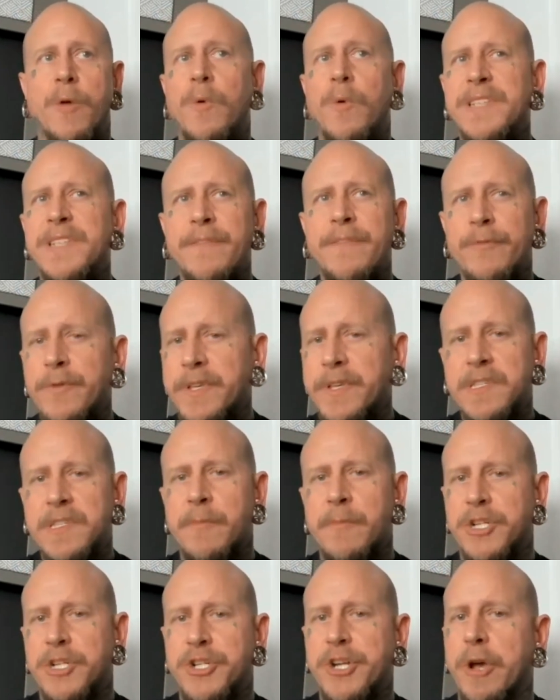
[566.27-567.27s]
It wasn't even really
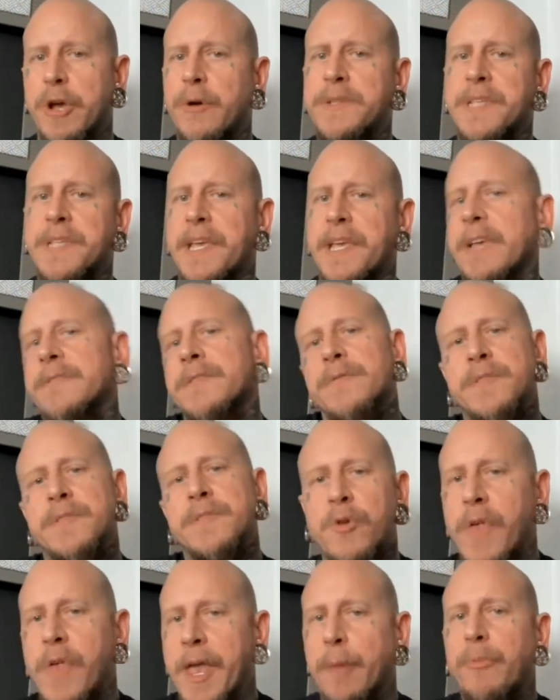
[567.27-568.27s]
so much jokes. I guess it
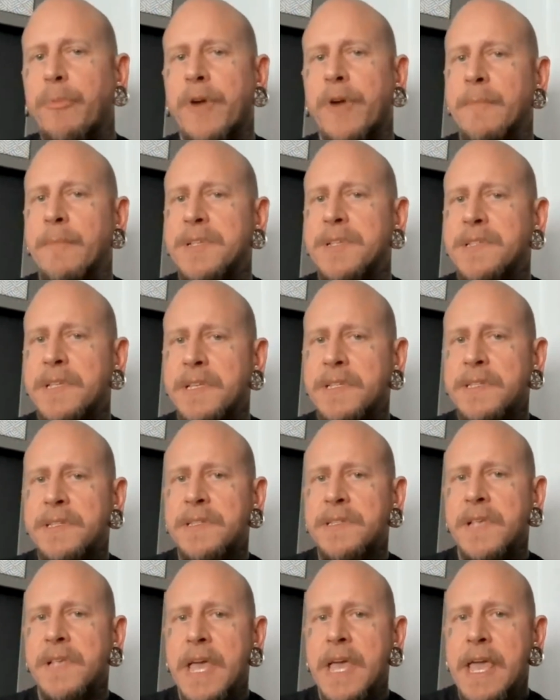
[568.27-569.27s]
was more like
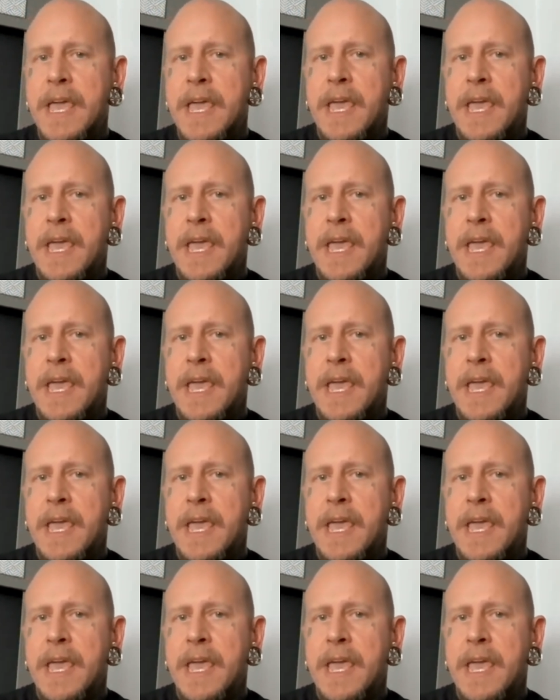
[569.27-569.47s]
premises.